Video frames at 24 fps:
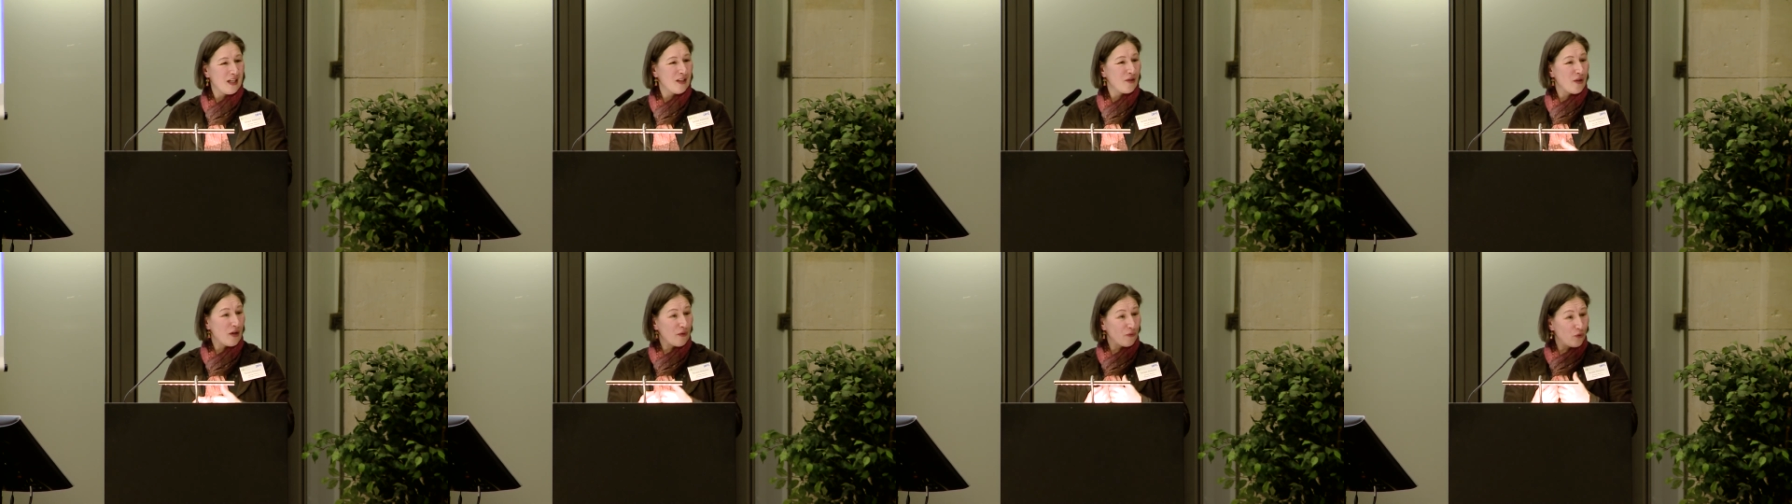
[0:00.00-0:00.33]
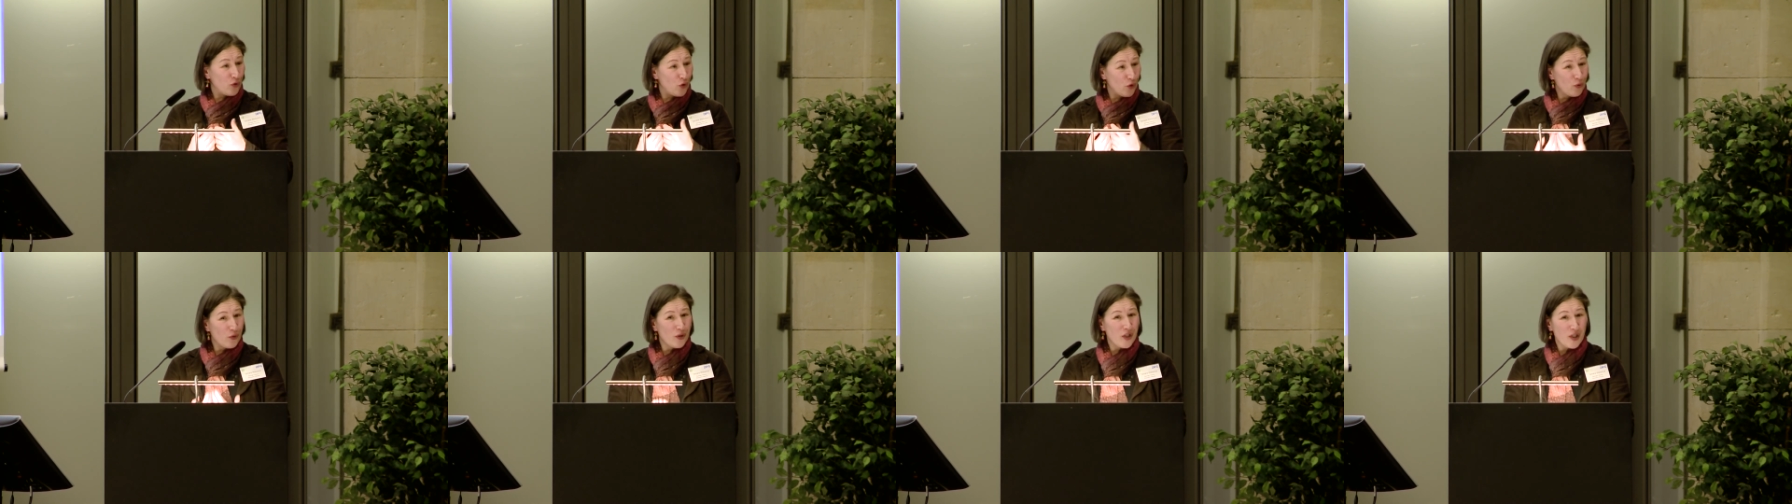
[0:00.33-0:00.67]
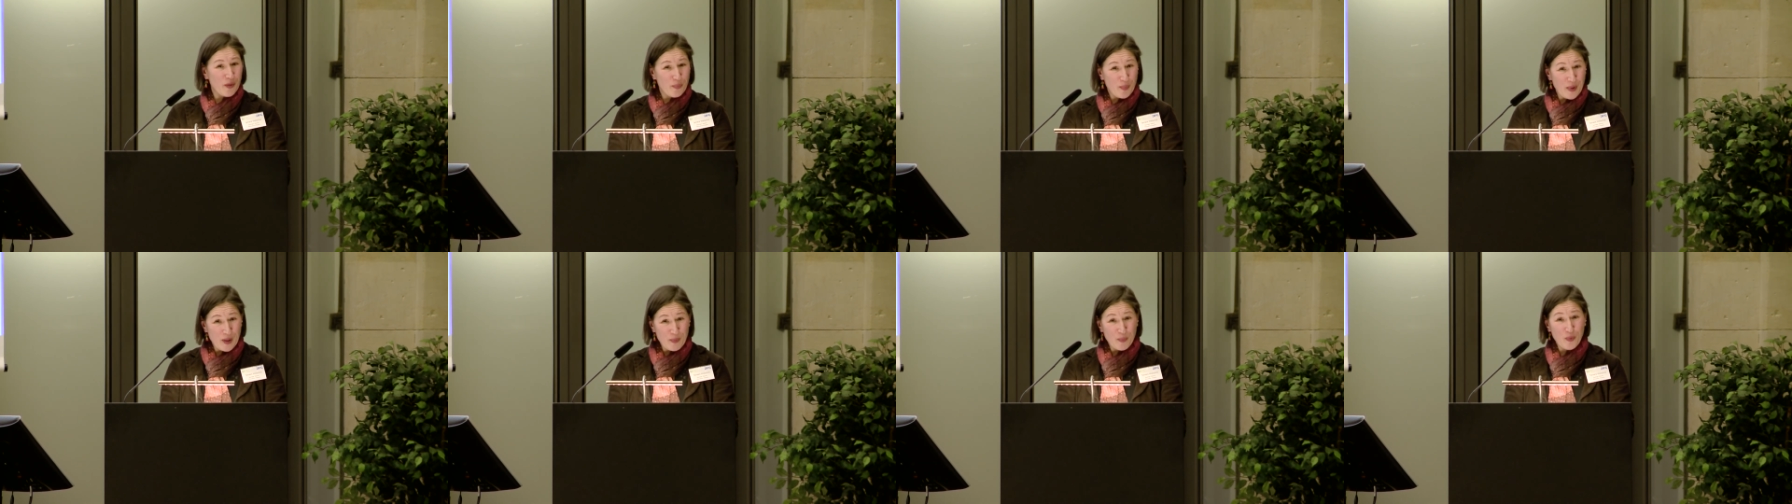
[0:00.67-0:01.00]
you have junior
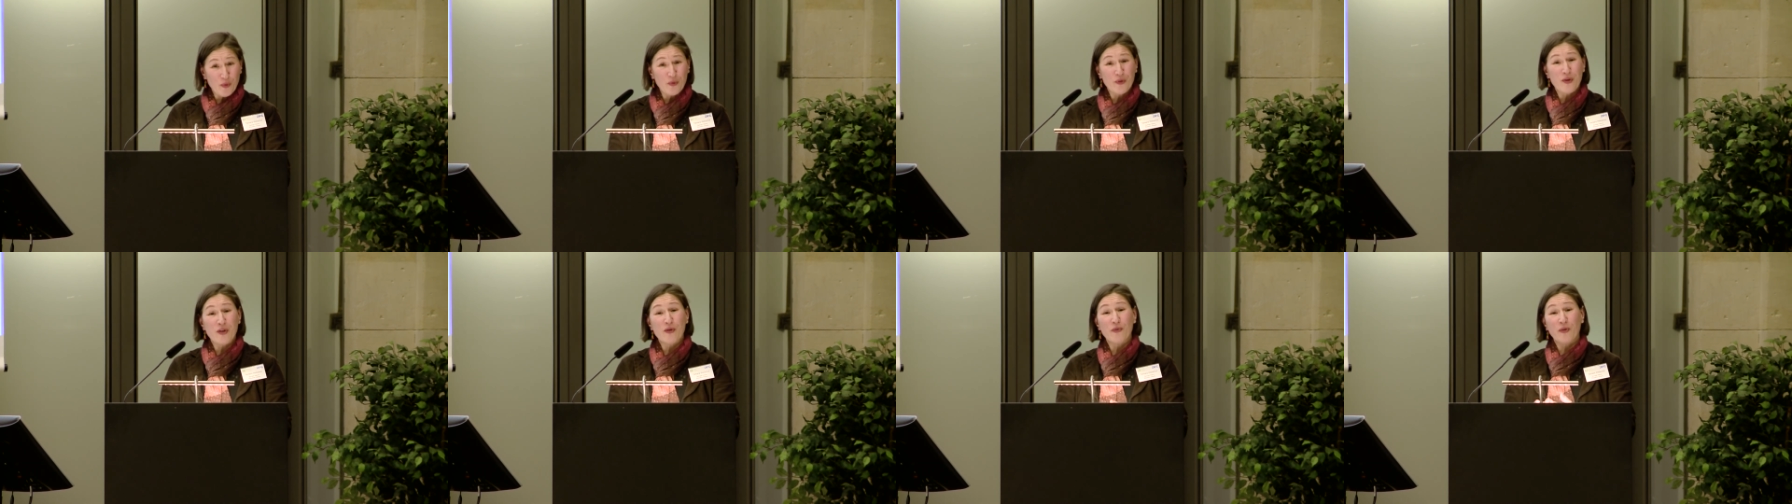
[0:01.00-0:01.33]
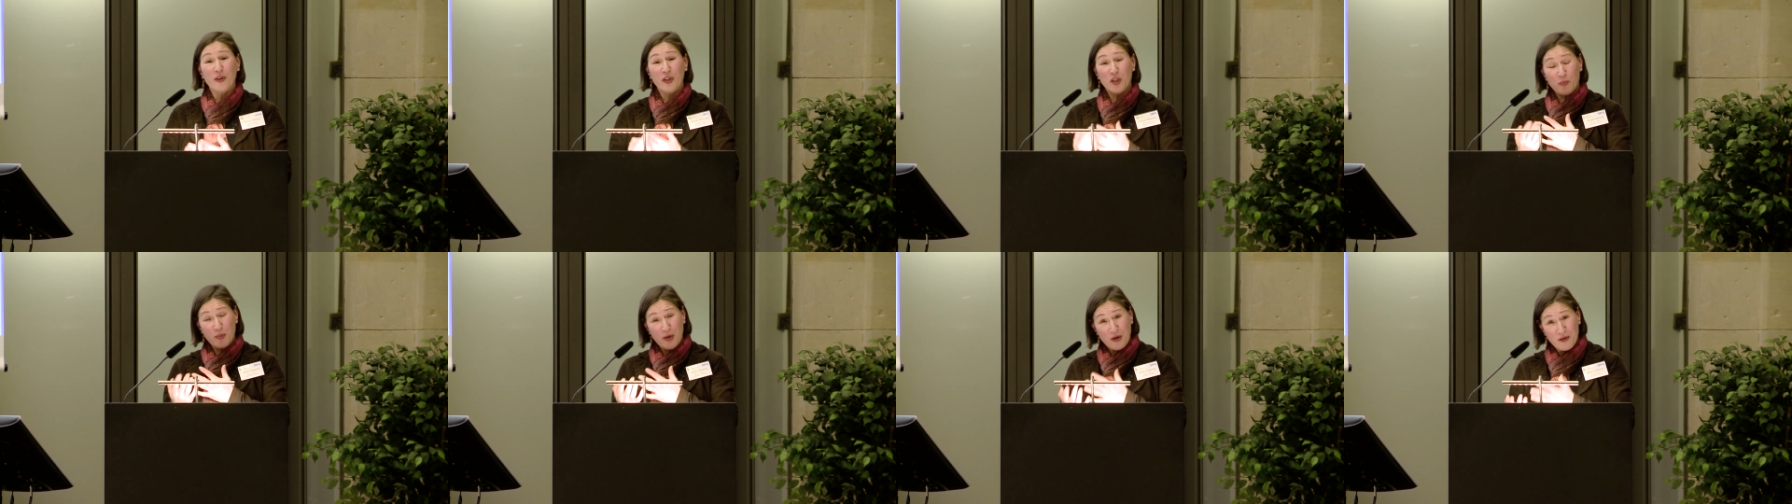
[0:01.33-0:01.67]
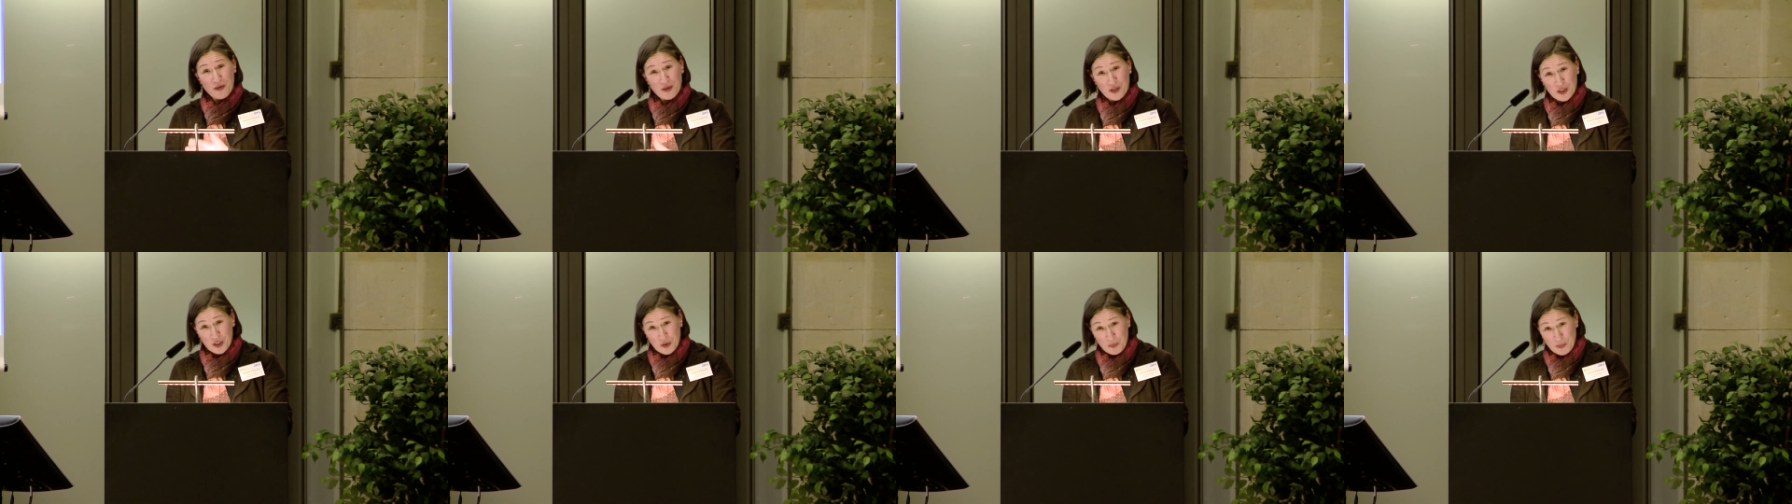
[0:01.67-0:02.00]
people, you've
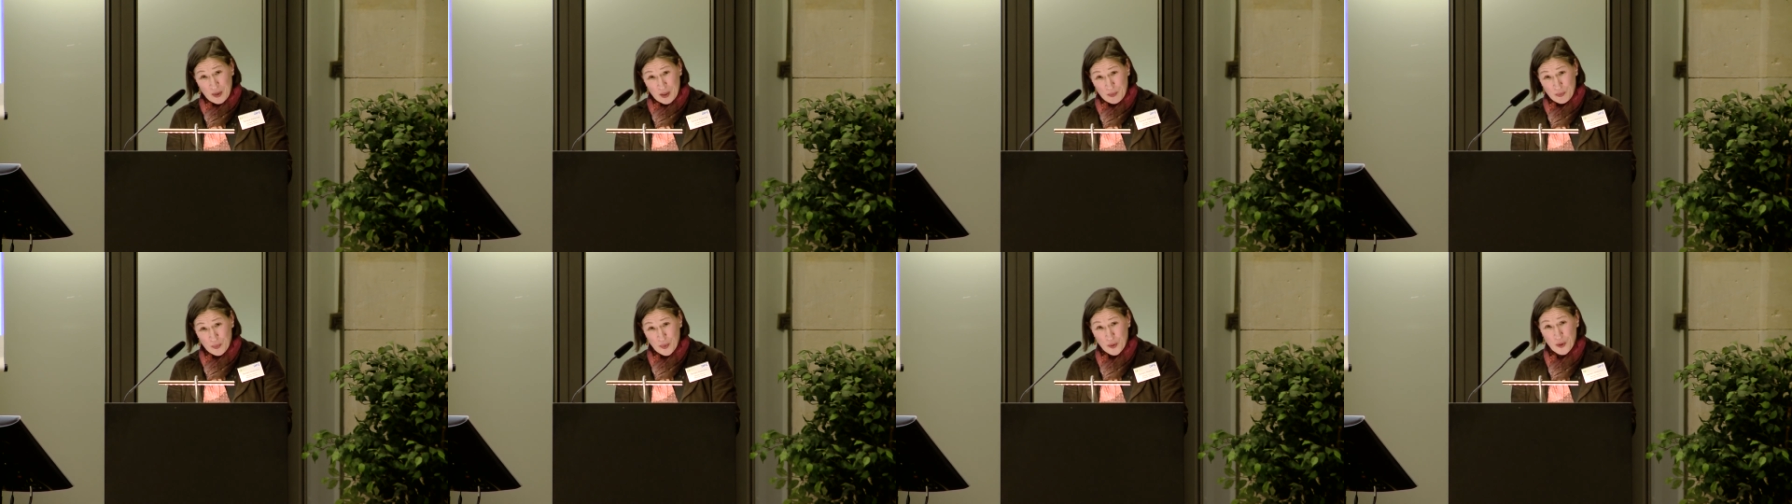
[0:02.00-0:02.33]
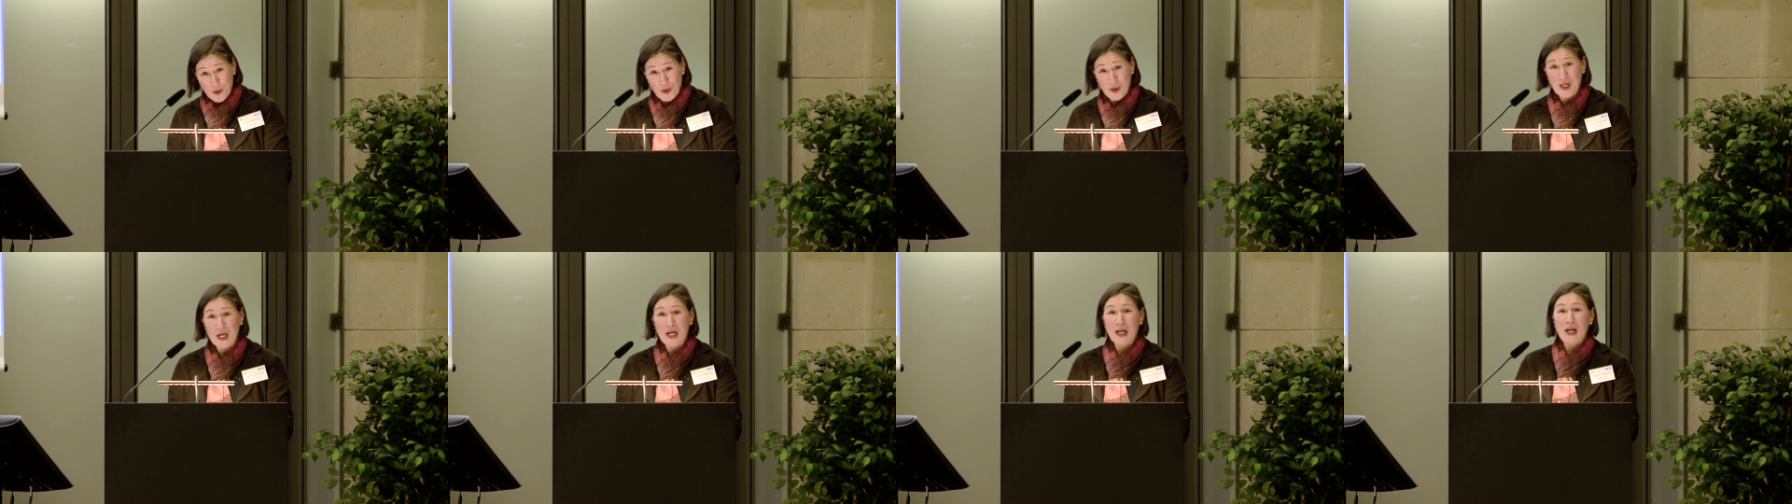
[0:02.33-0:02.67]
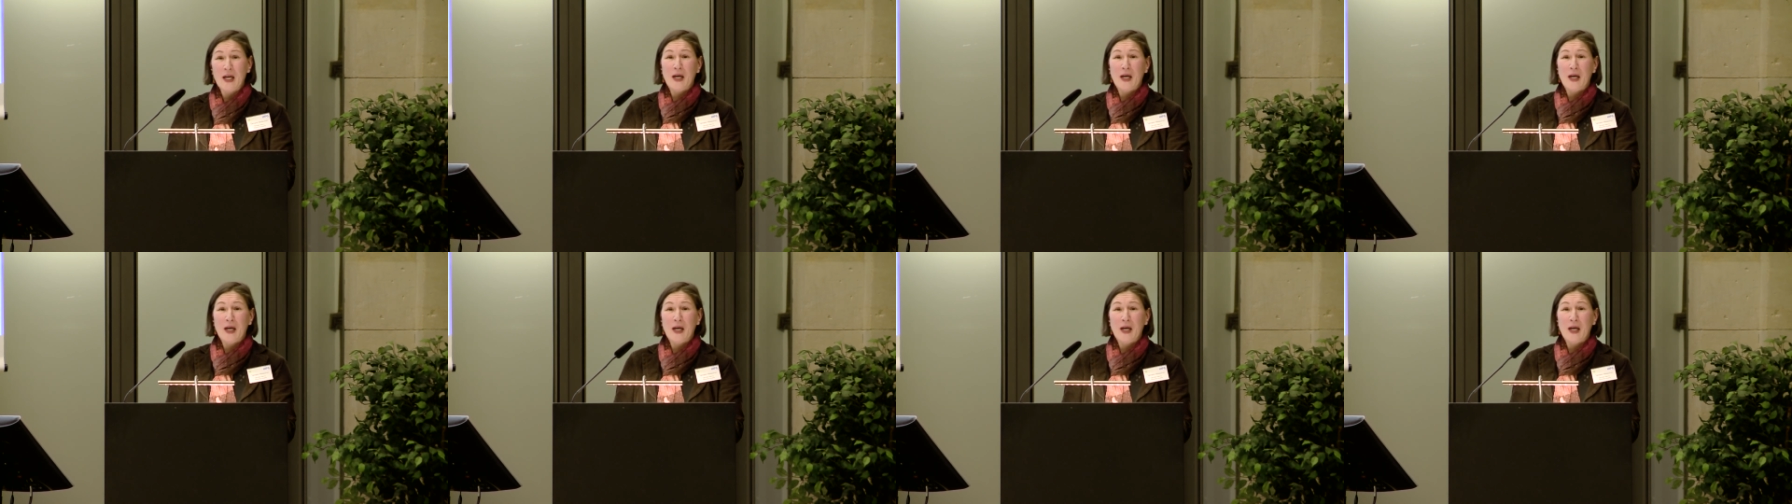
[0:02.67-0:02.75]
experienced people.